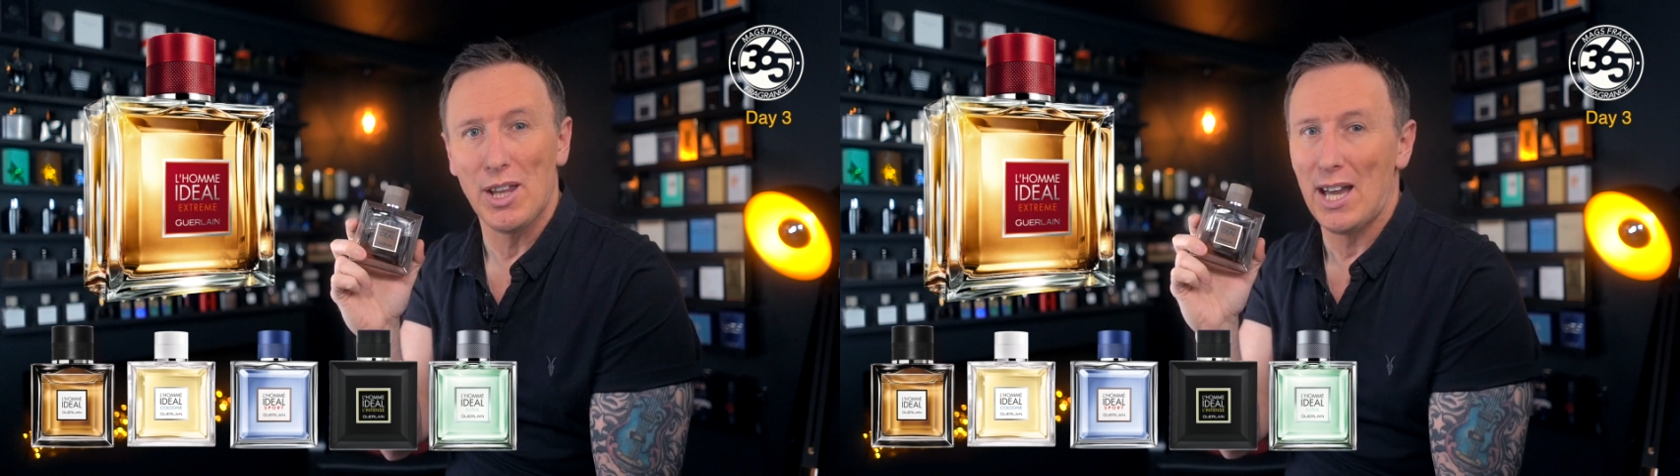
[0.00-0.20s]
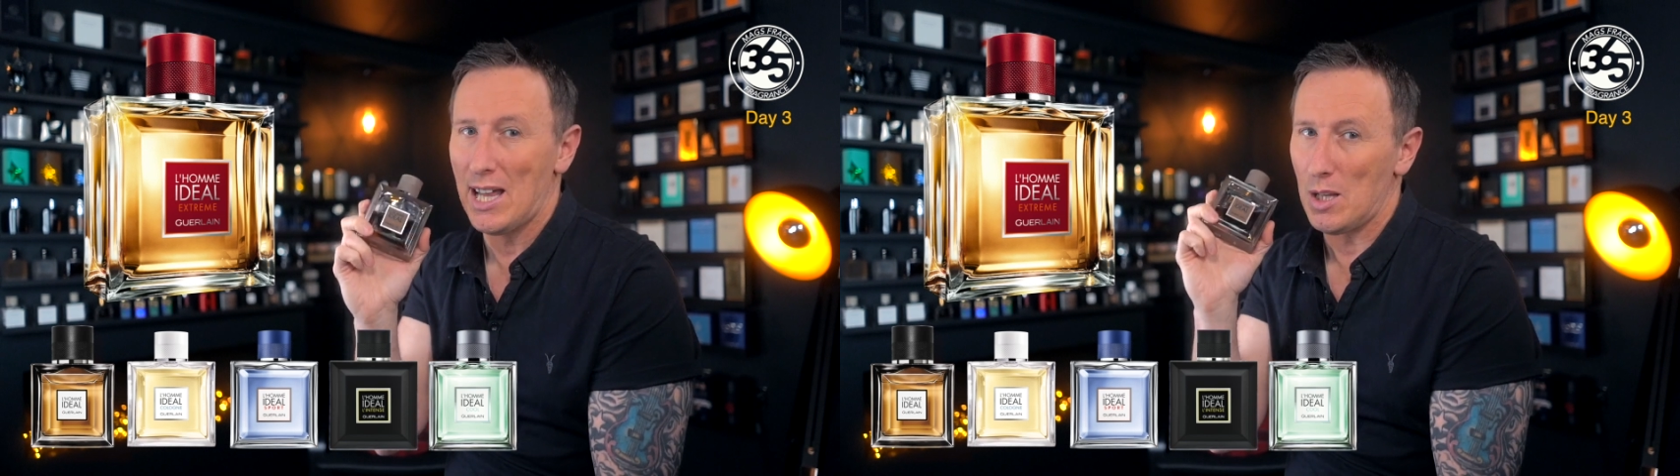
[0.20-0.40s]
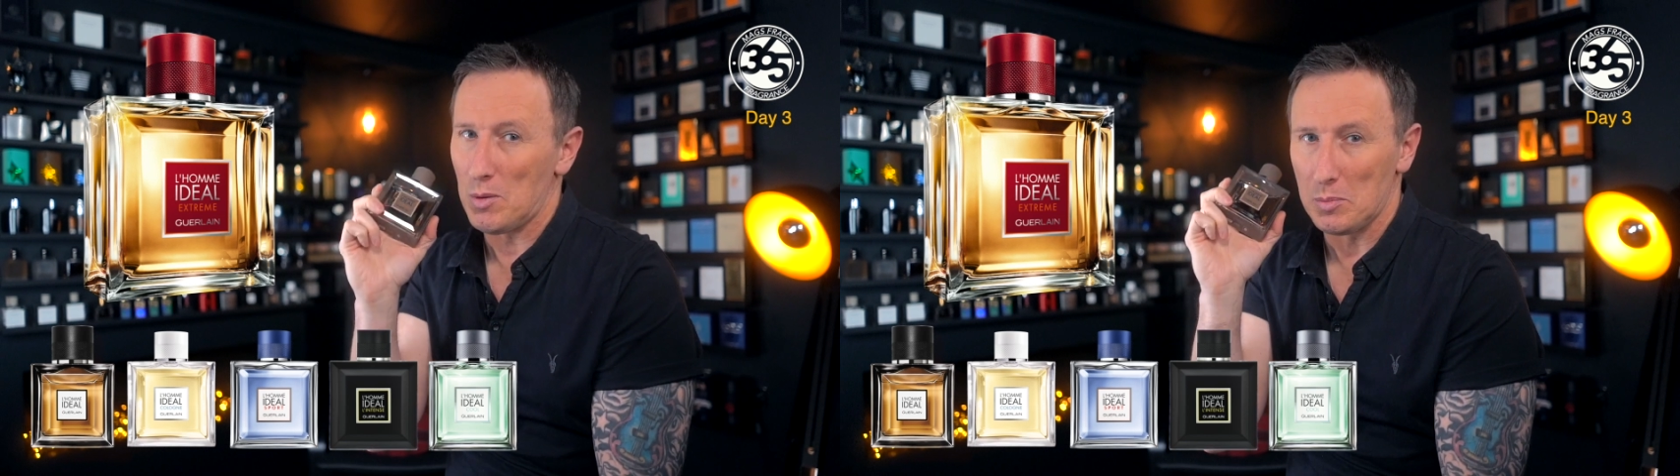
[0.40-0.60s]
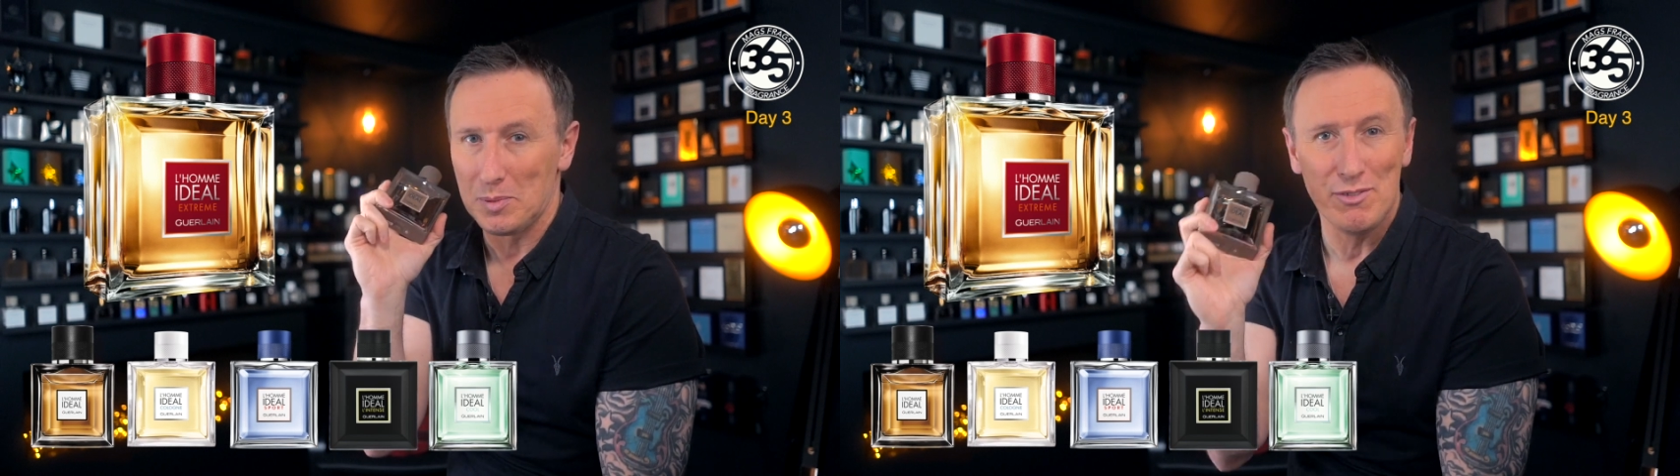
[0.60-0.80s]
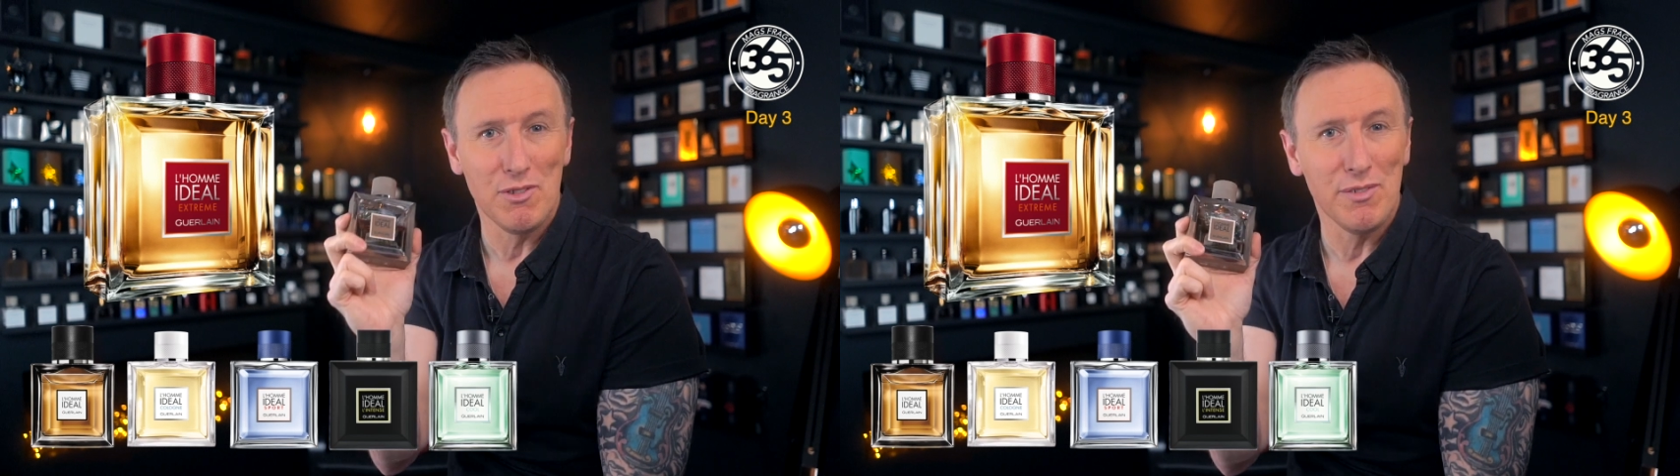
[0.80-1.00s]
and I will
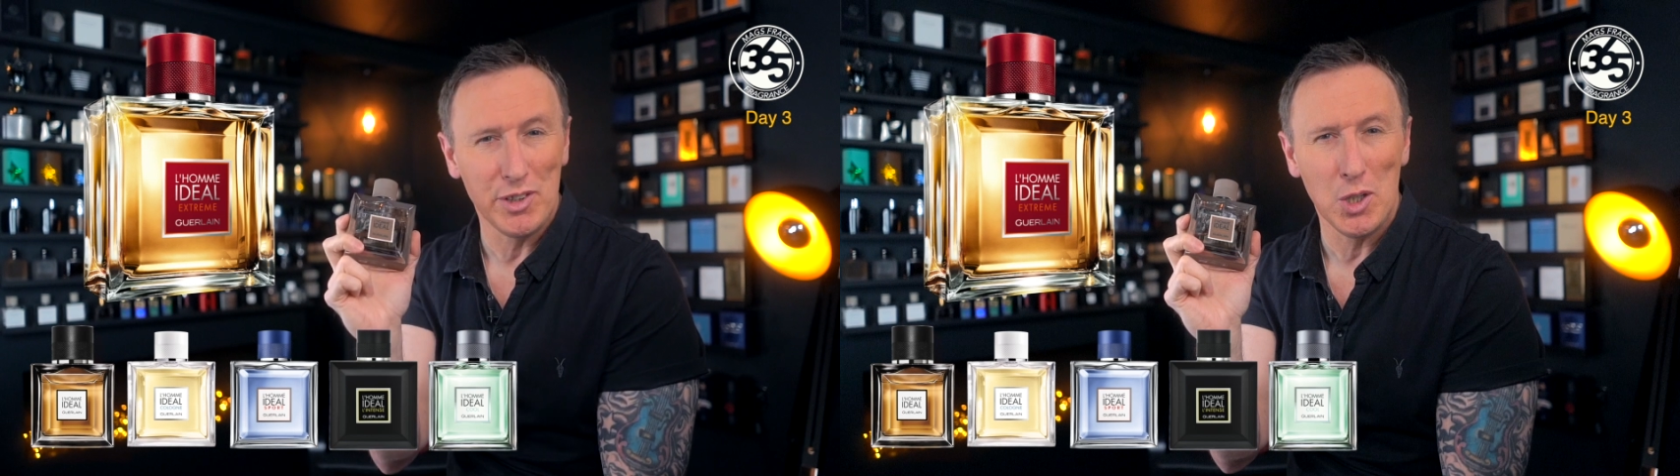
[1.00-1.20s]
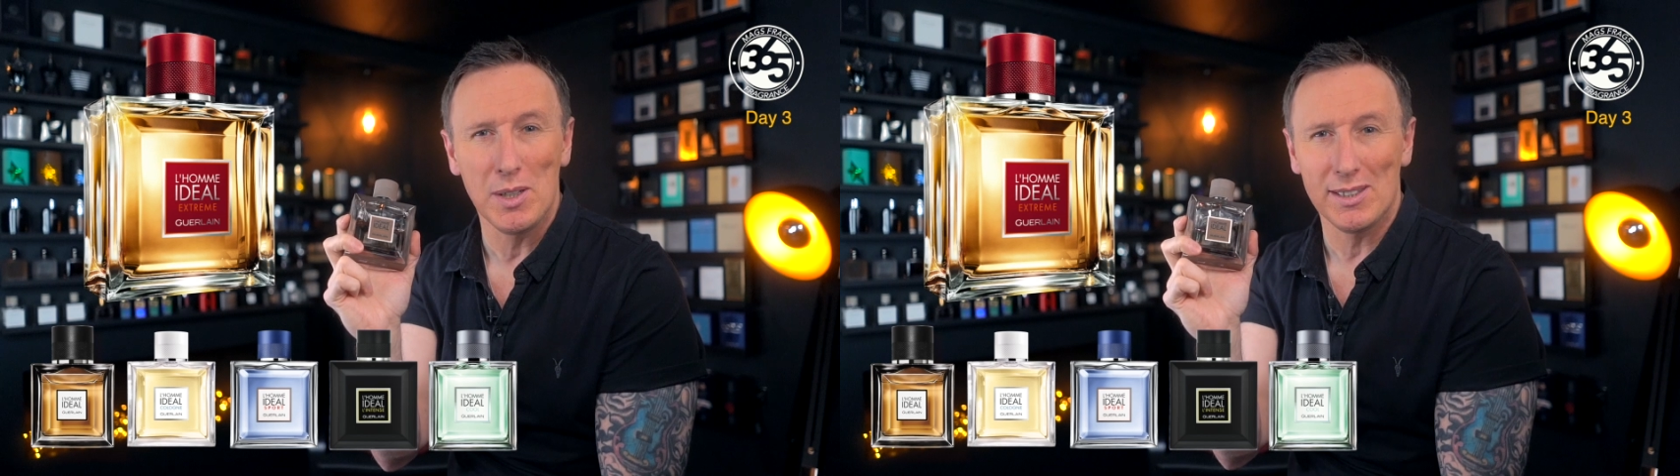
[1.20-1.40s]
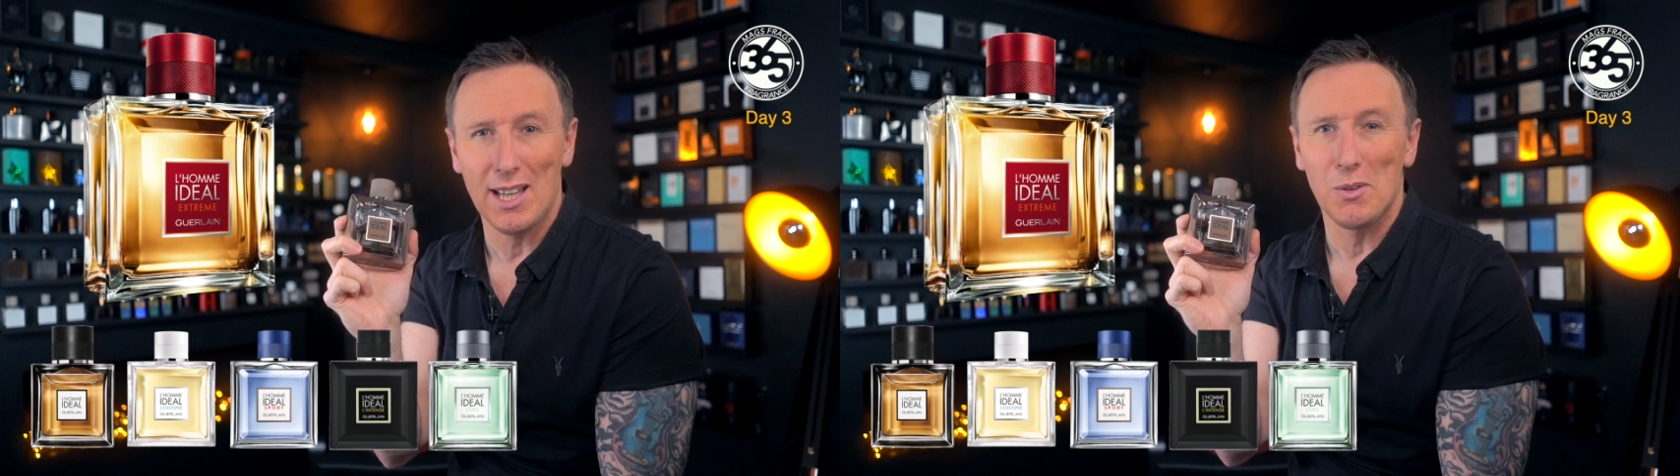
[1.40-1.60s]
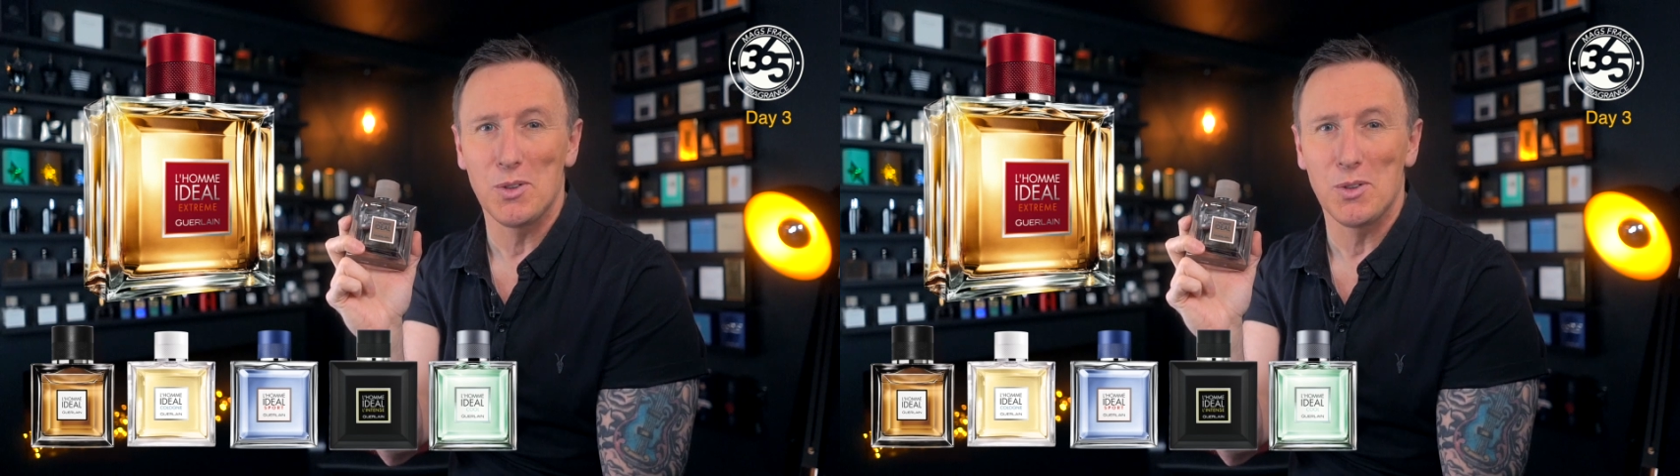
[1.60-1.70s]
be reviewing that